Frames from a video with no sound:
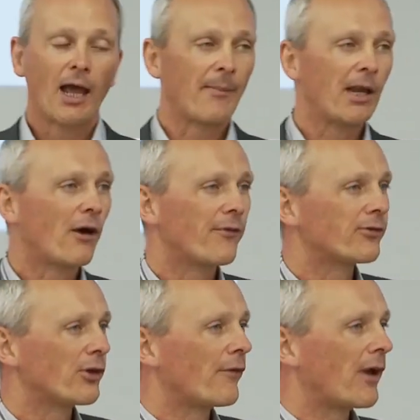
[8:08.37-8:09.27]
And many of
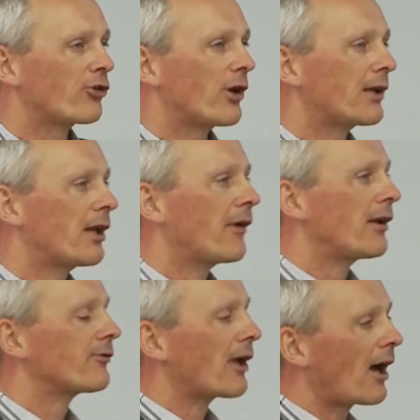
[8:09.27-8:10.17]
these innovation
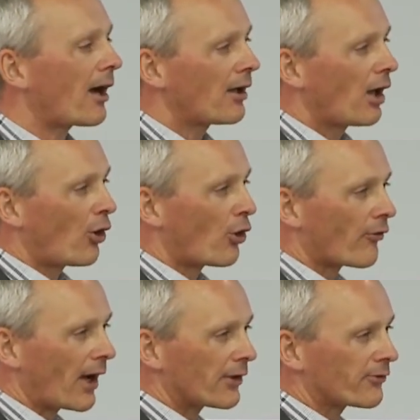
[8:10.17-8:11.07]
activities are
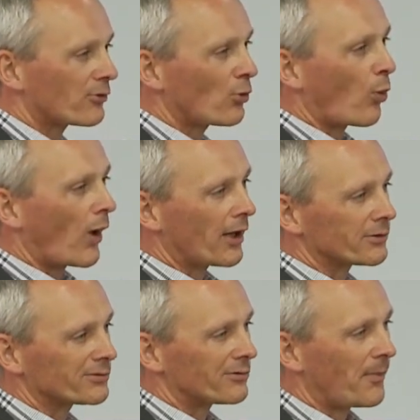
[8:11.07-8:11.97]
horizon
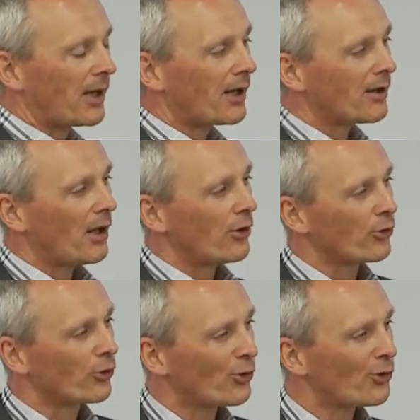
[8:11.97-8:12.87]
one, meaning
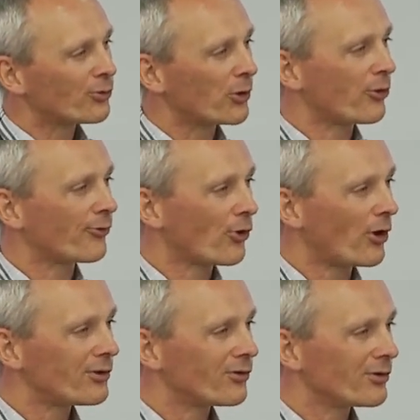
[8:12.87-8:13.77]
you use what you've
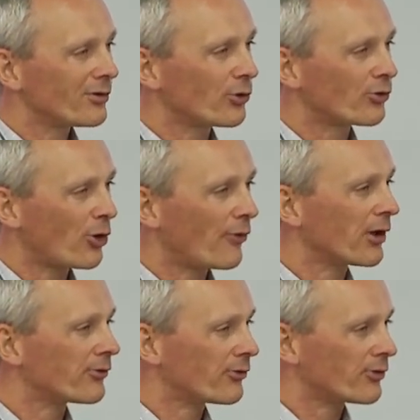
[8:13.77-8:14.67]
got to solve
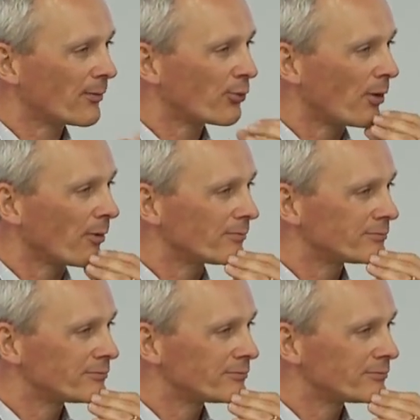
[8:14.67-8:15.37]
an existing problem.